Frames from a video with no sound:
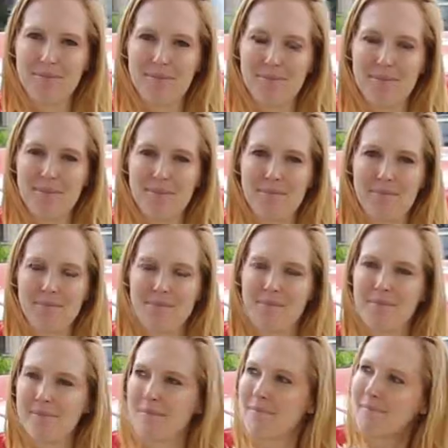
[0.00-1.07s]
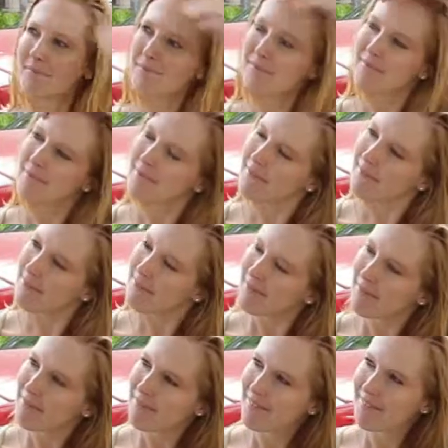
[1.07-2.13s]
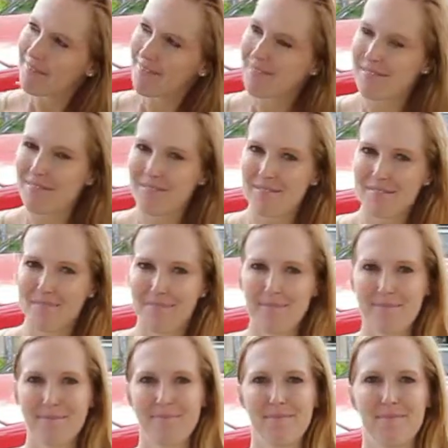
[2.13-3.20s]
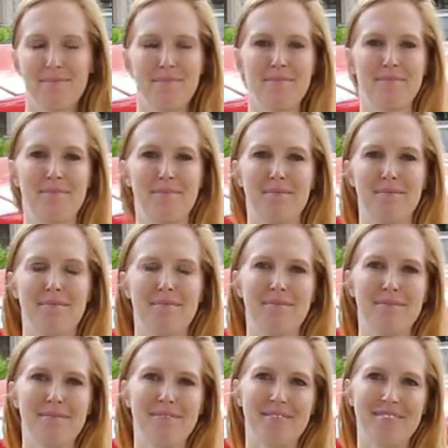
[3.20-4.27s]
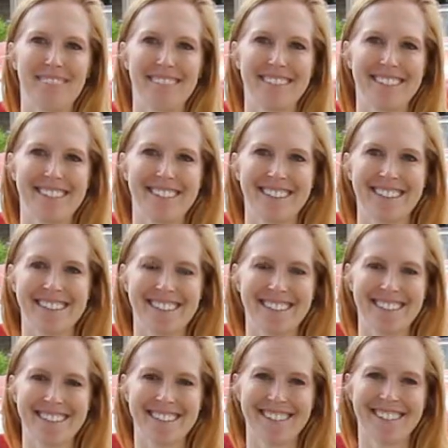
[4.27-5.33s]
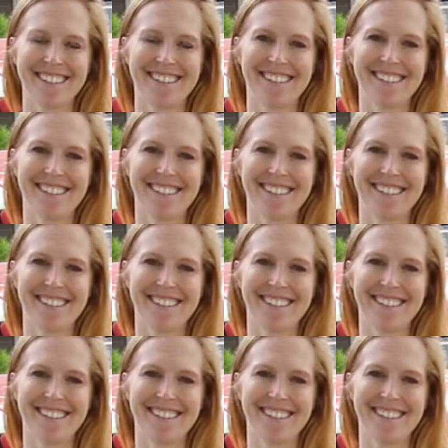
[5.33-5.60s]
This person isn't speaking.